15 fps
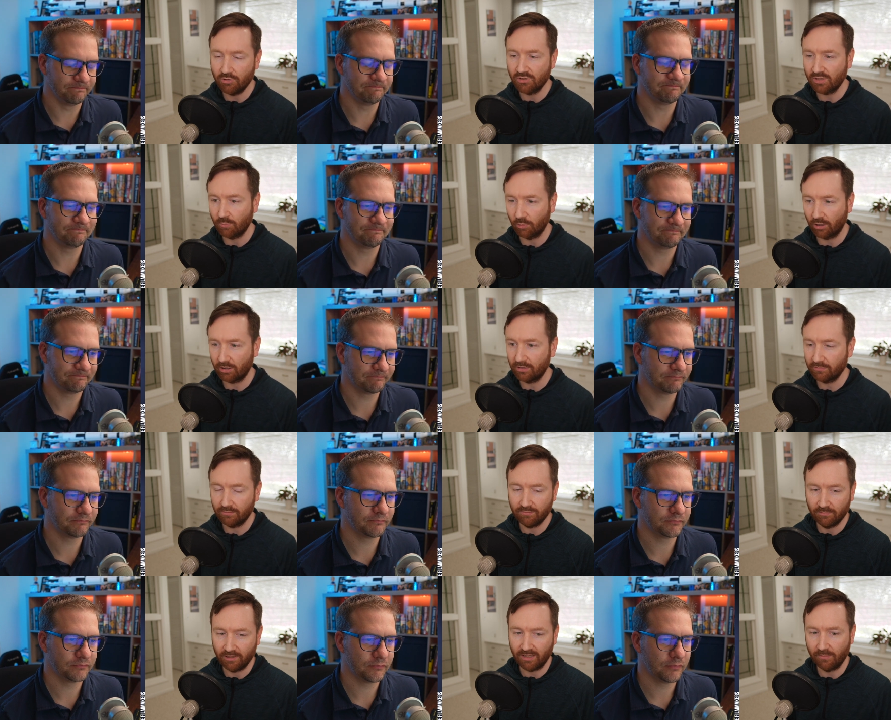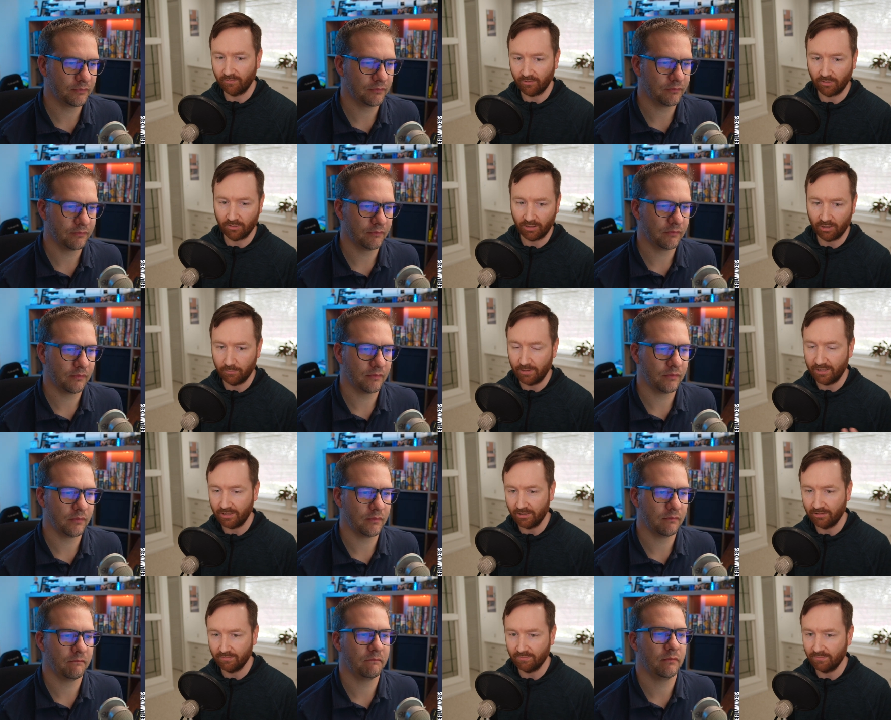Speaker 1: do some work with them for a little bit,
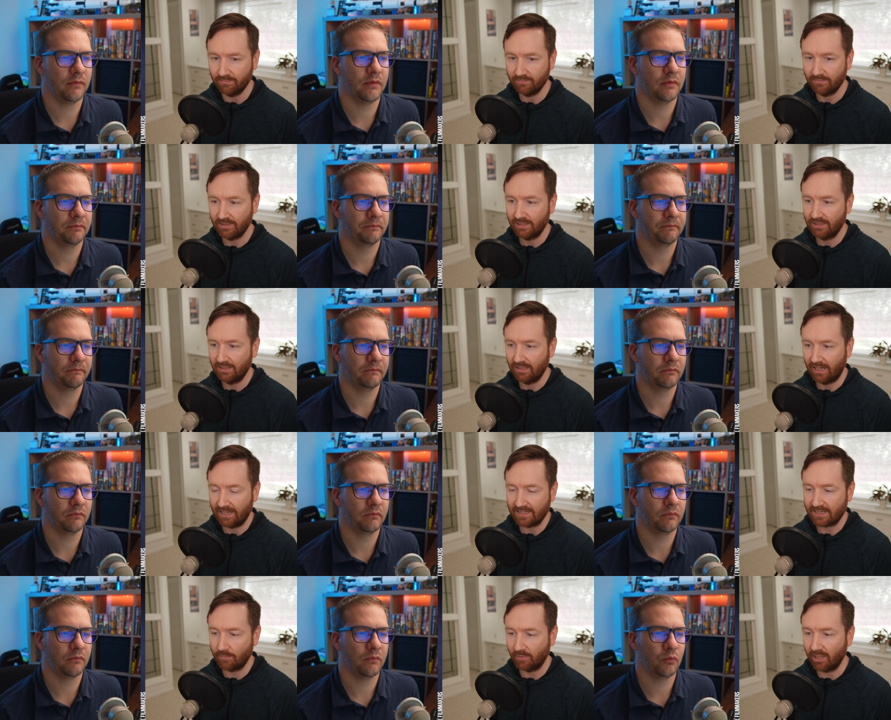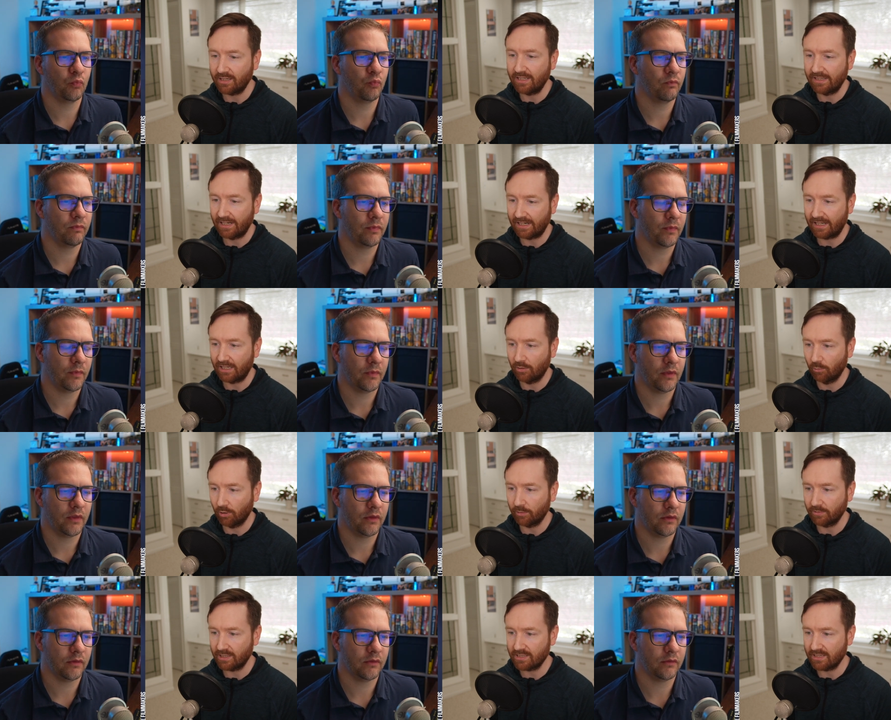and you. I guess I'm lucky that I kind of
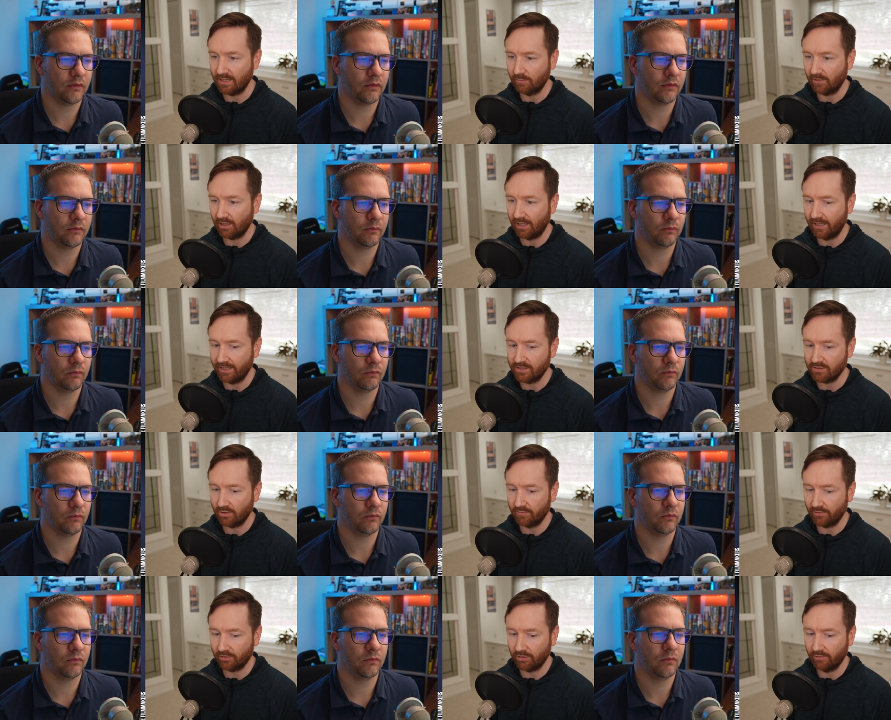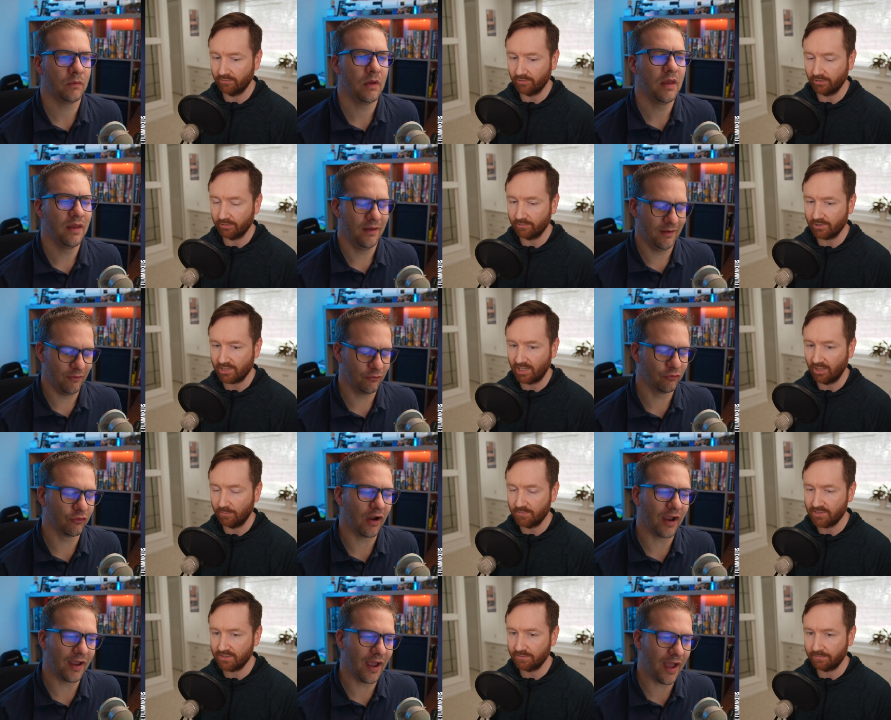work with the same clients over and over, which helps.
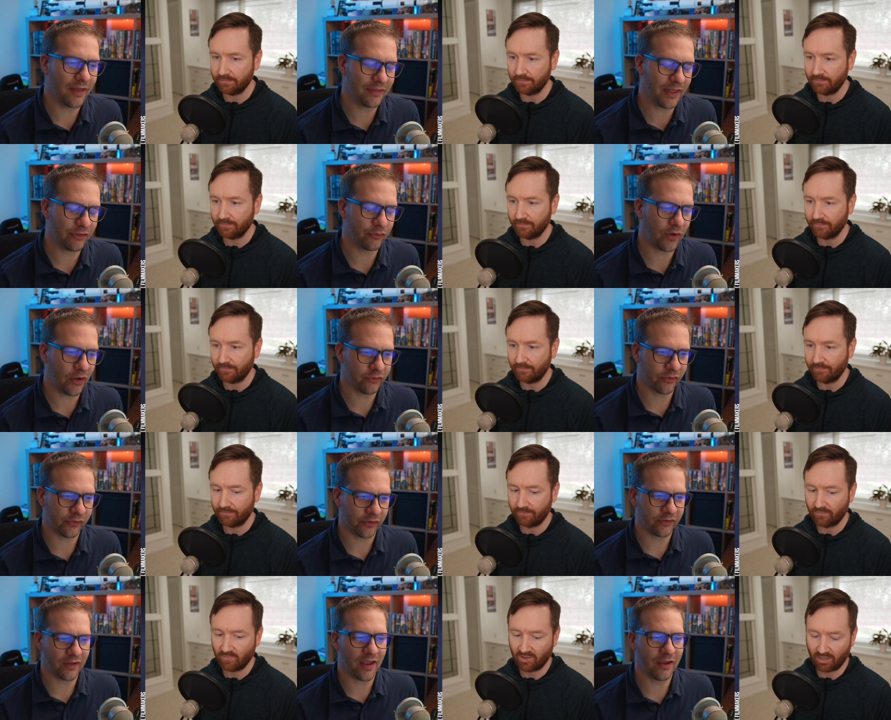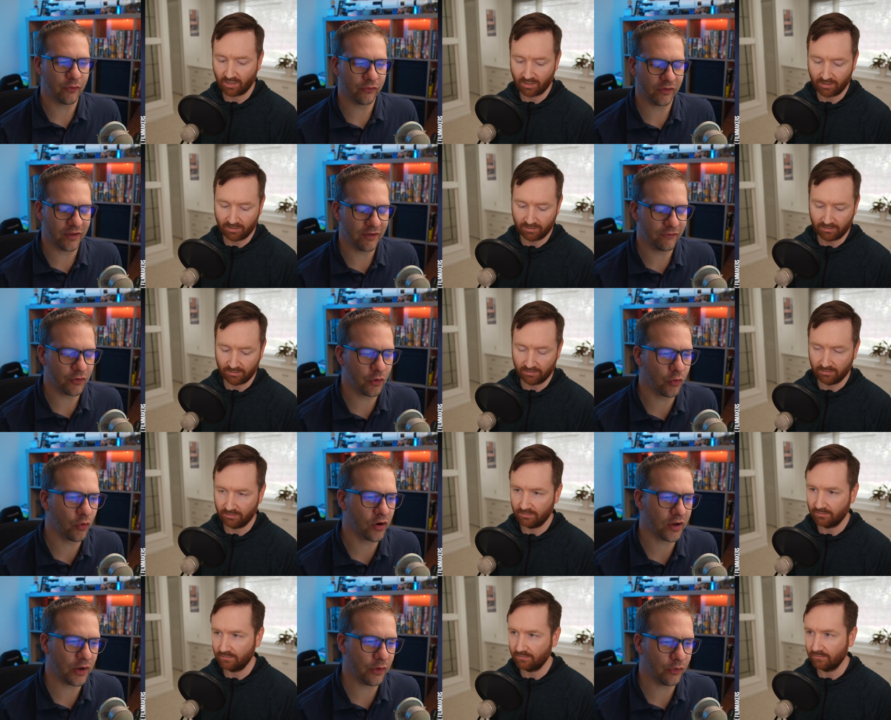Right.
Speaker 2: I, that's what I was just going to say. I was if you were
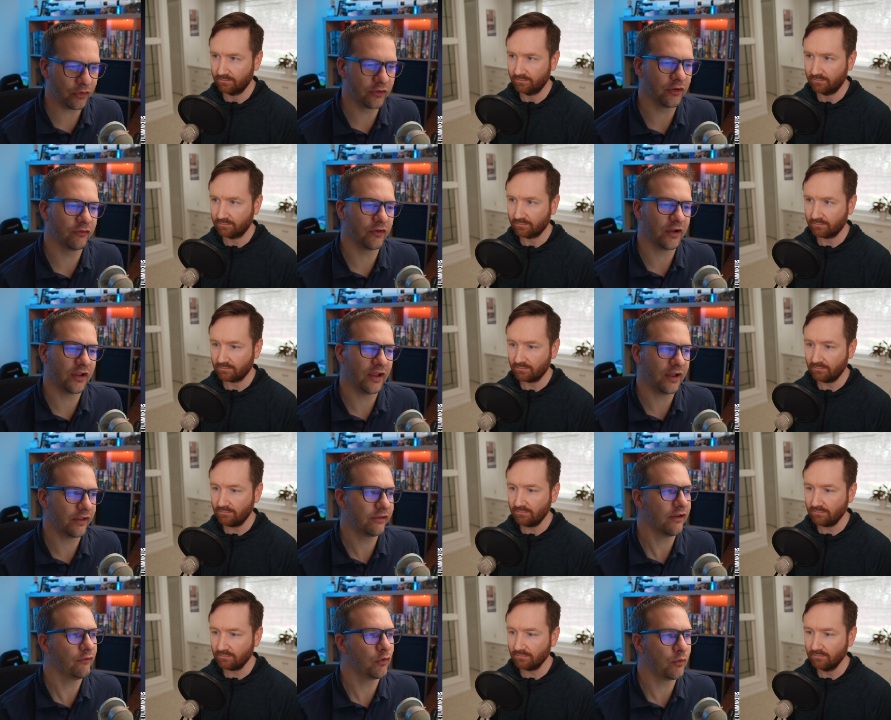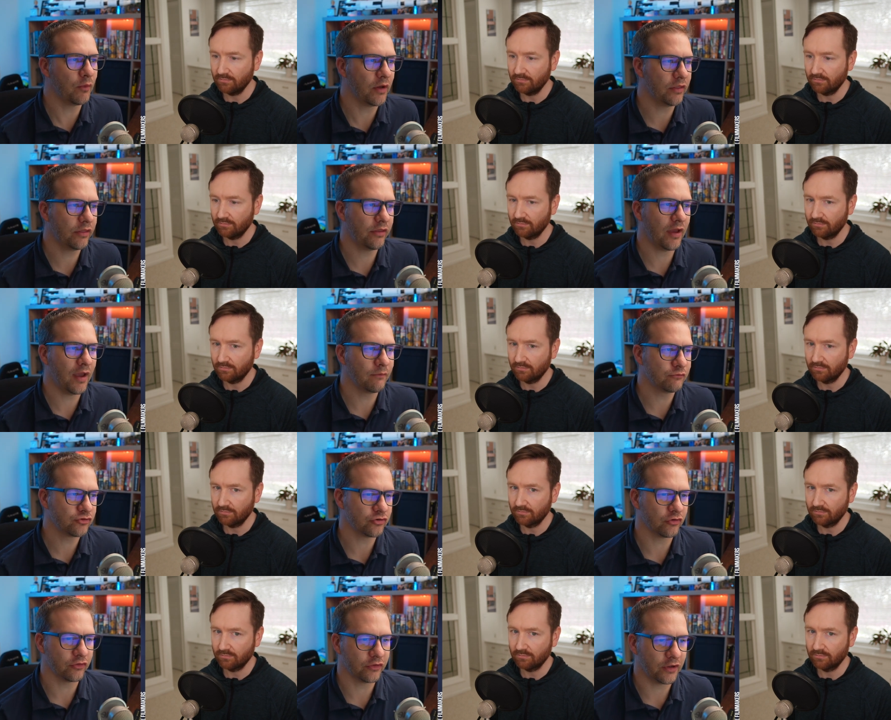working with different clients every month, I'm
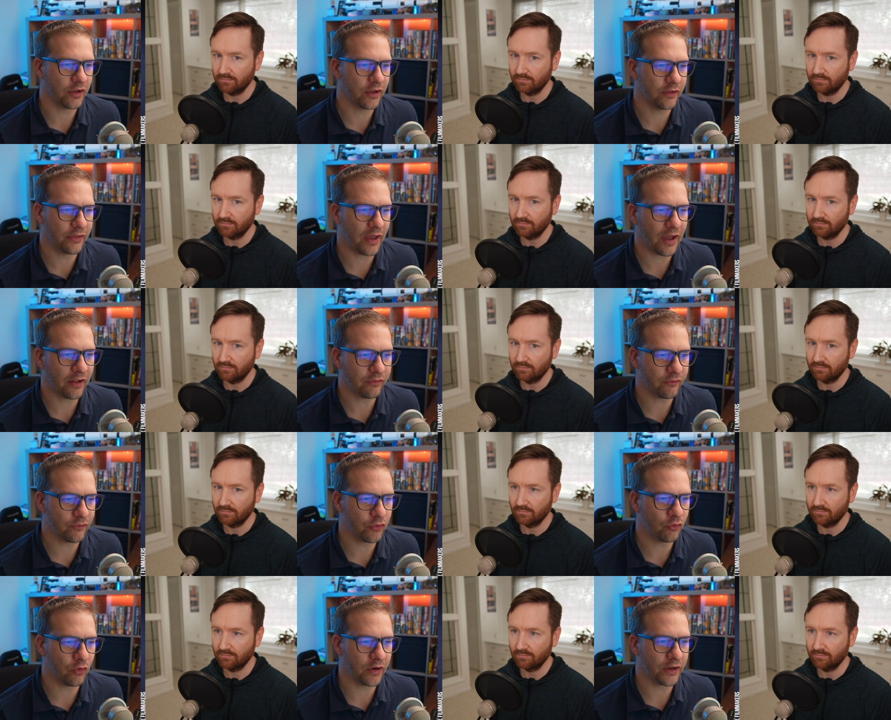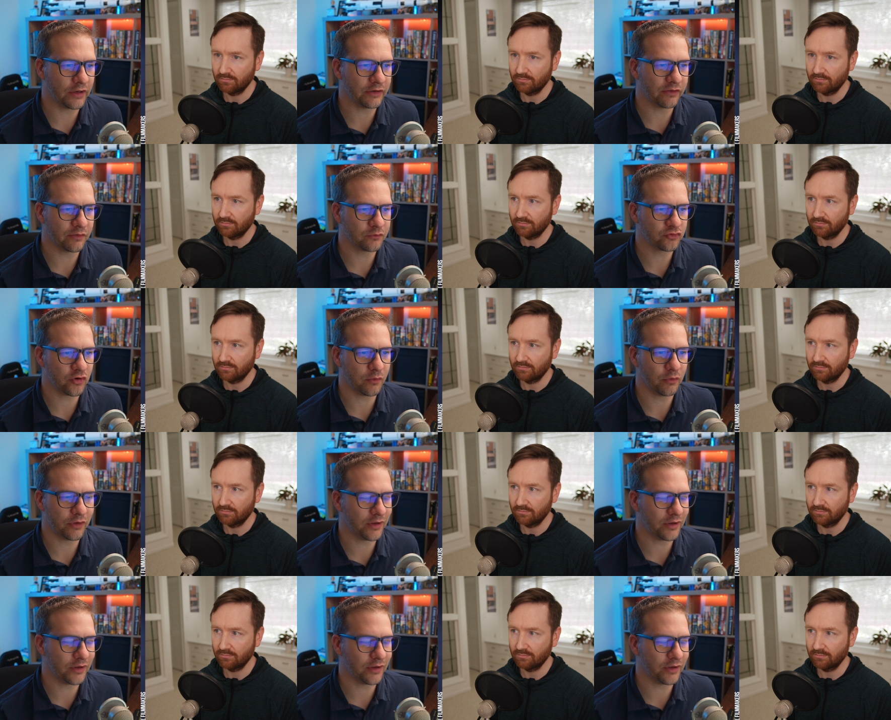sure the the odds of you running into some trouble